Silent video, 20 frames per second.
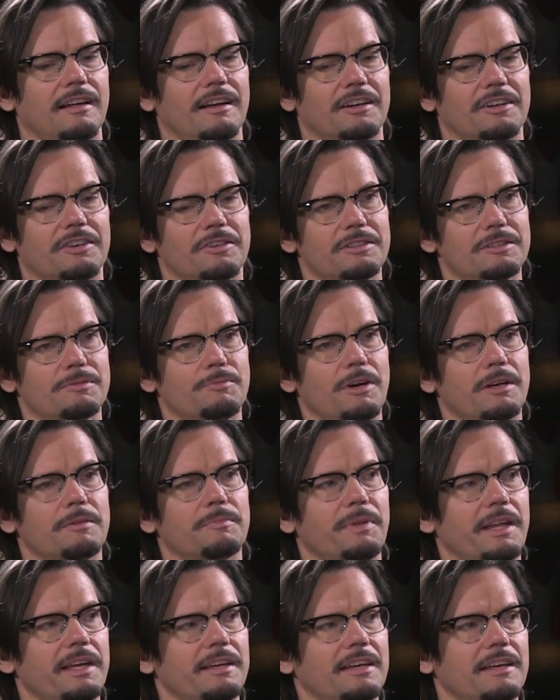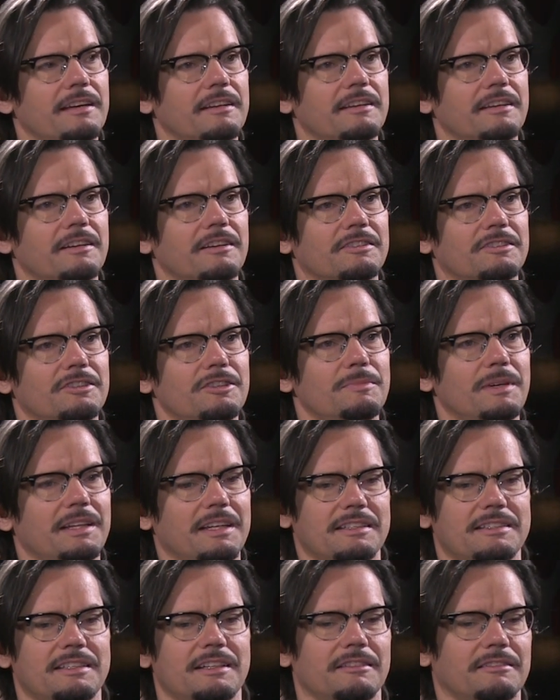Girls want to play king of the hill too, but
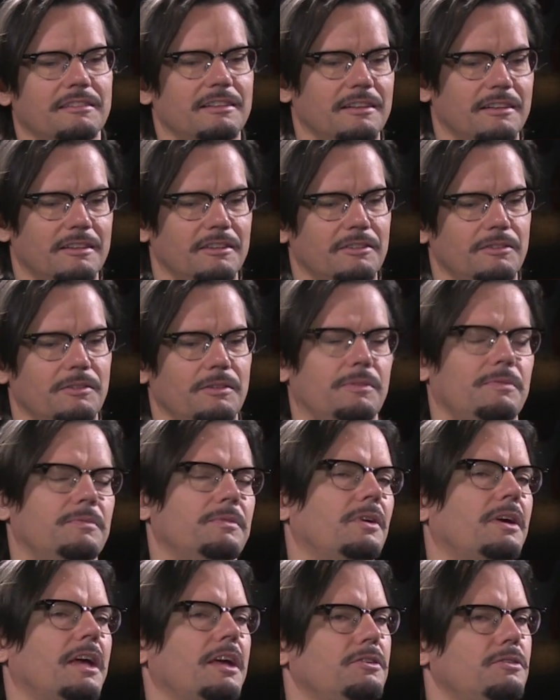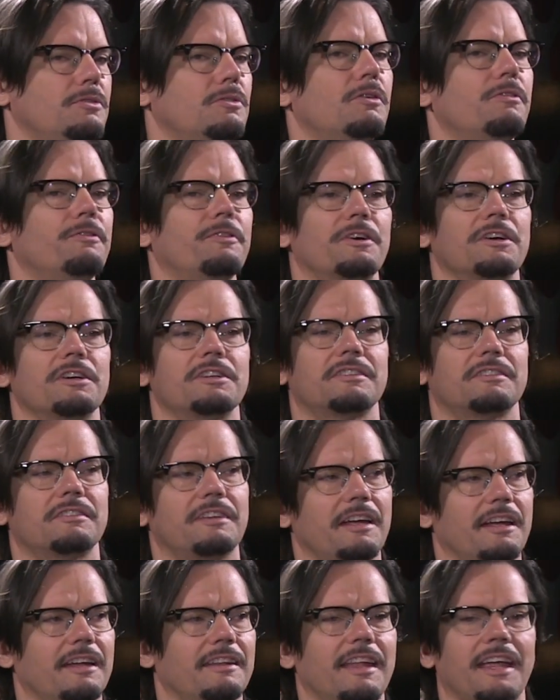they say, "Okay, you go
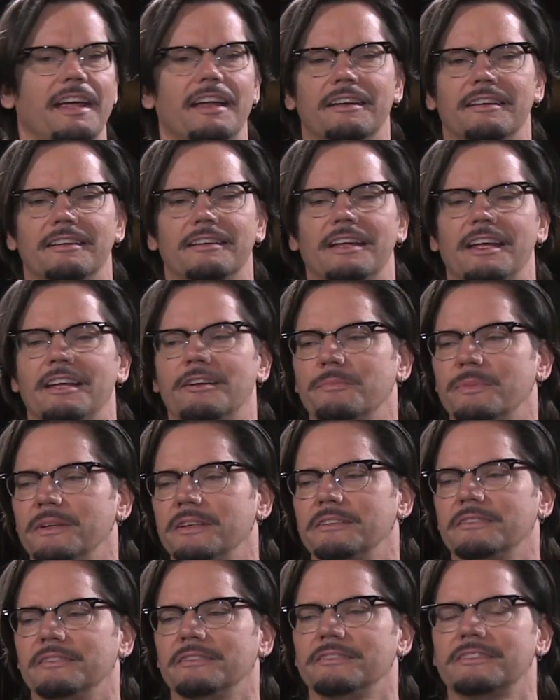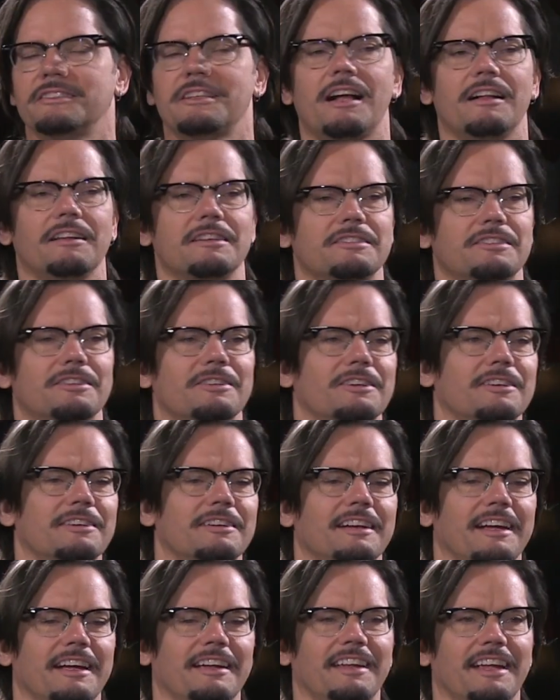first, and then it'll be Sally's
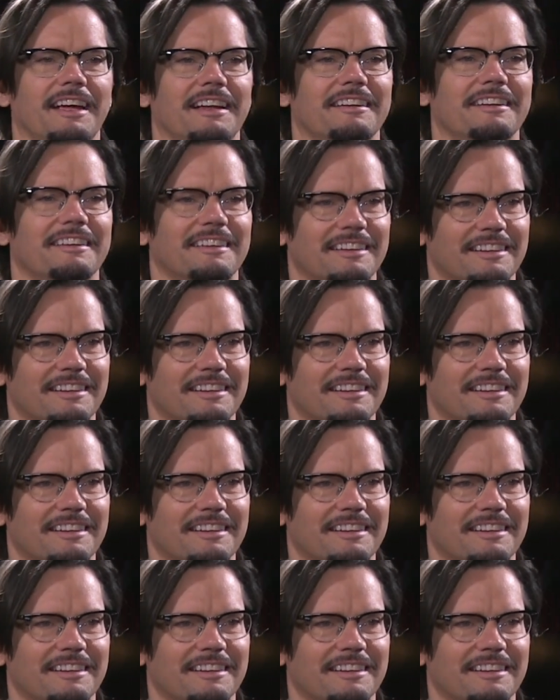turn, and then,